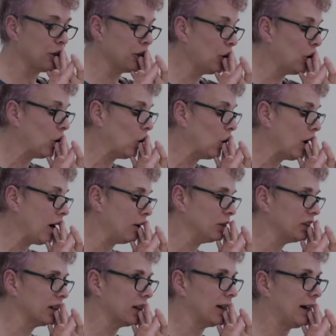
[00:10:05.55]
thought I
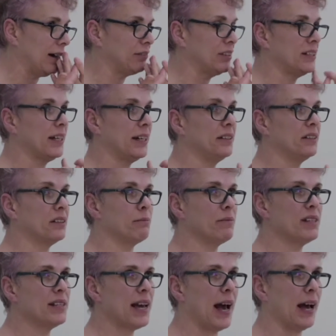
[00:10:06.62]
was going to have to take some
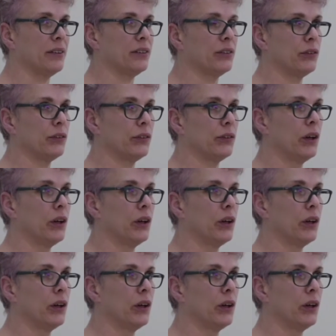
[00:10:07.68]
tests,